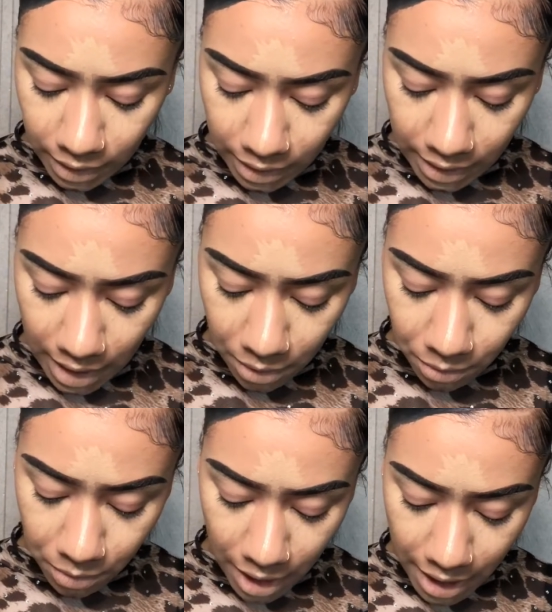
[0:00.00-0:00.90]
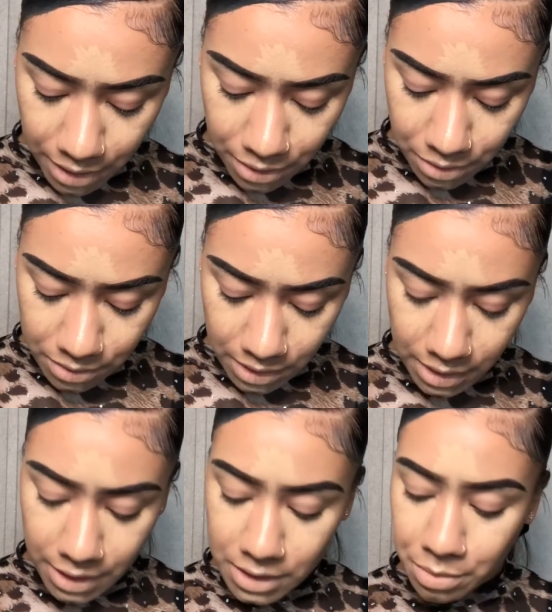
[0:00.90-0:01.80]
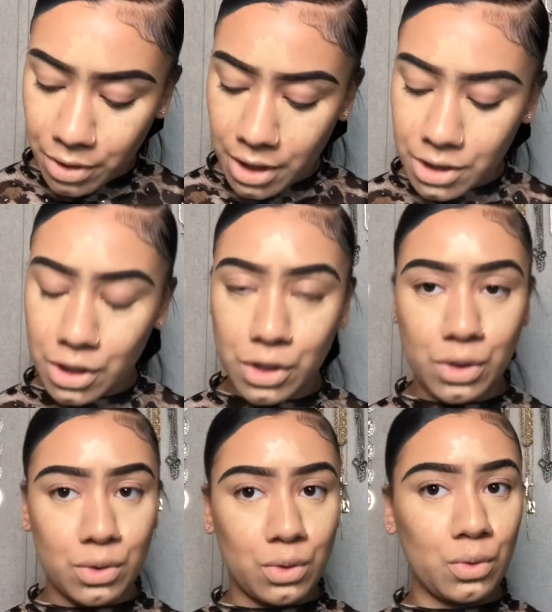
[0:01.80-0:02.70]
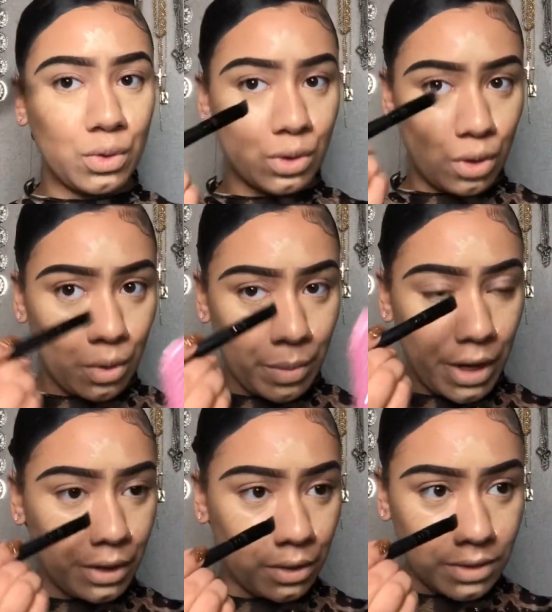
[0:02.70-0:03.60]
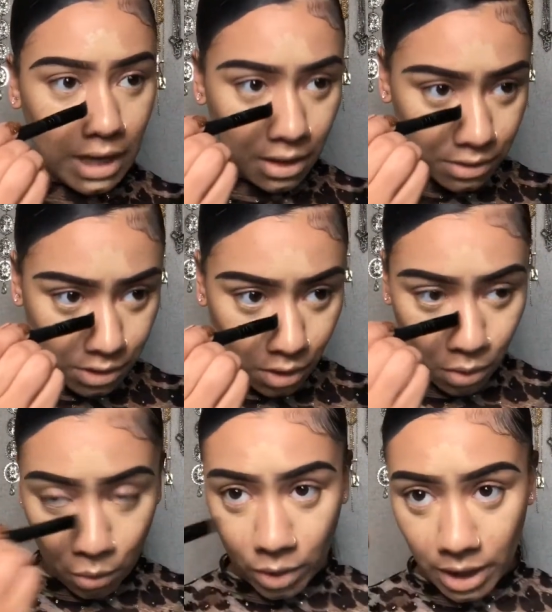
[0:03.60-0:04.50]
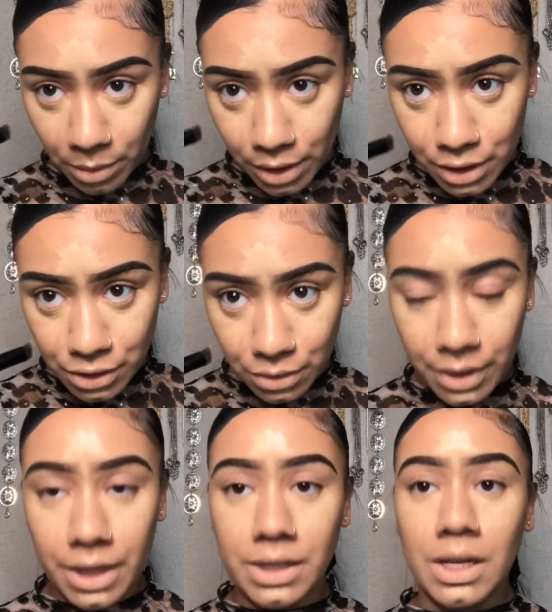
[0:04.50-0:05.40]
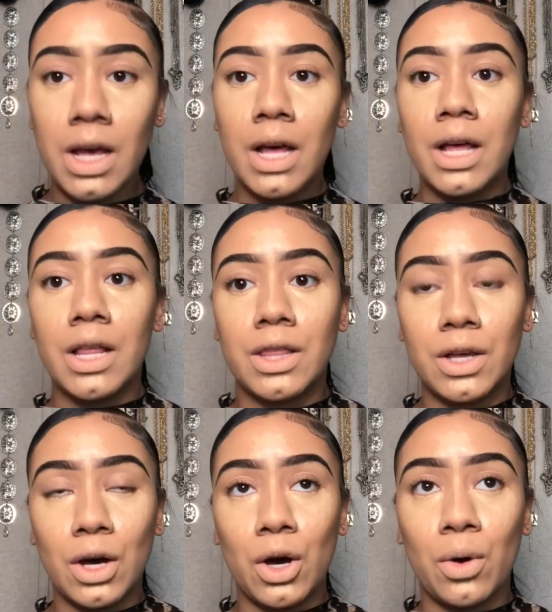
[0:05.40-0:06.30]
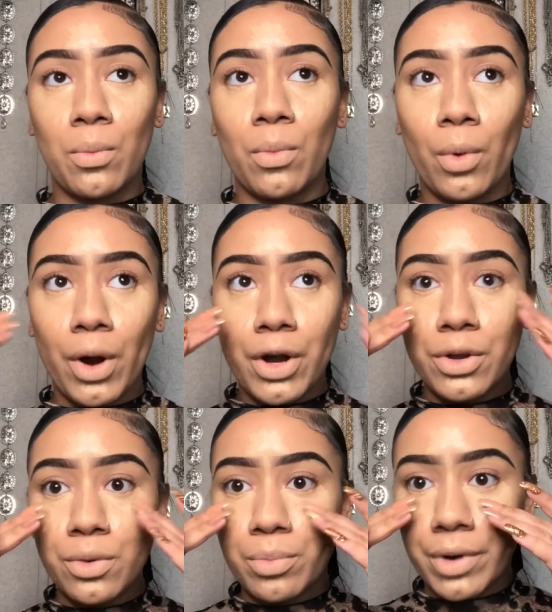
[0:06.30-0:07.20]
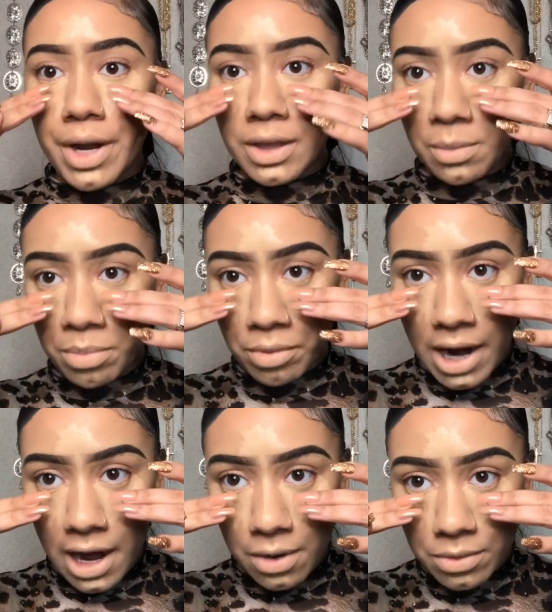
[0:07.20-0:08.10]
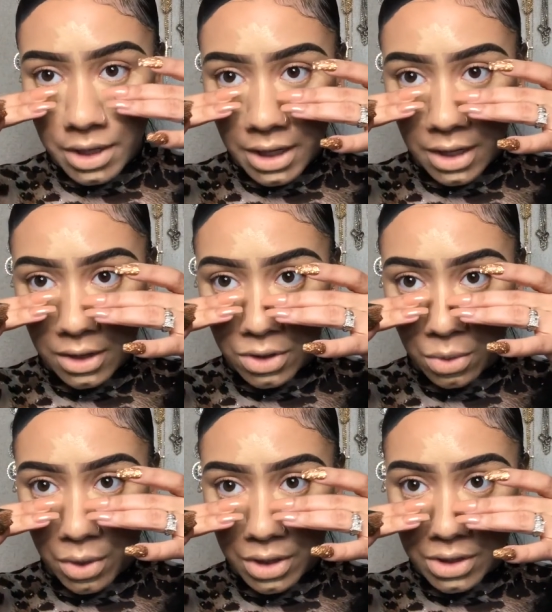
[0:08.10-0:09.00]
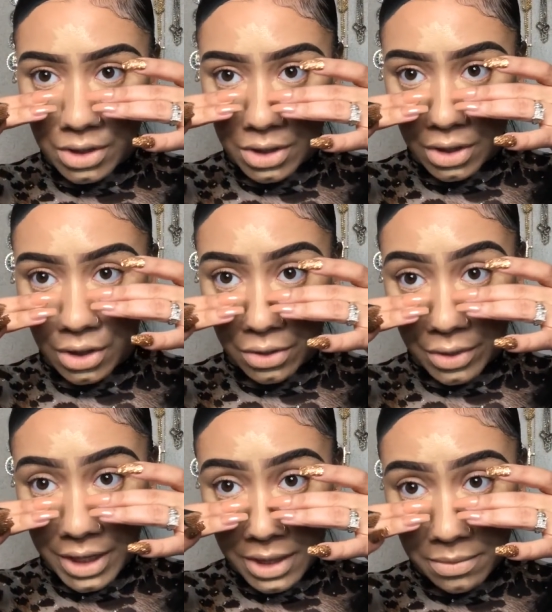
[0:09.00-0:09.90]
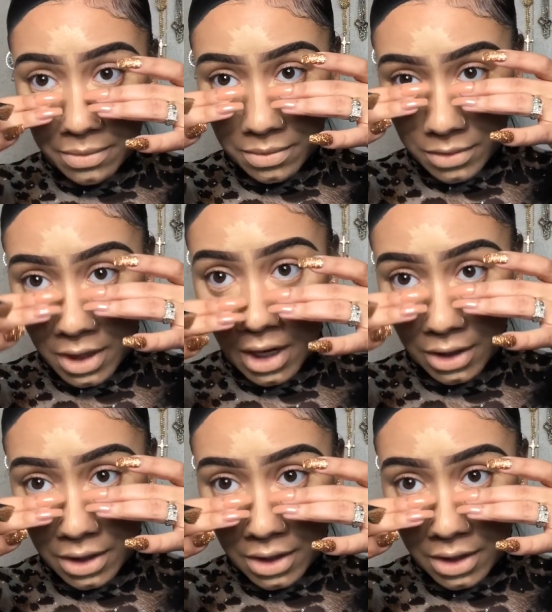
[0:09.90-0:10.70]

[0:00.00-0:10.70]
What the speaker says: Now, I use this brush to sculpt my nose out. So what I'm gonna do is, the more you bring the brown in towards the cream color,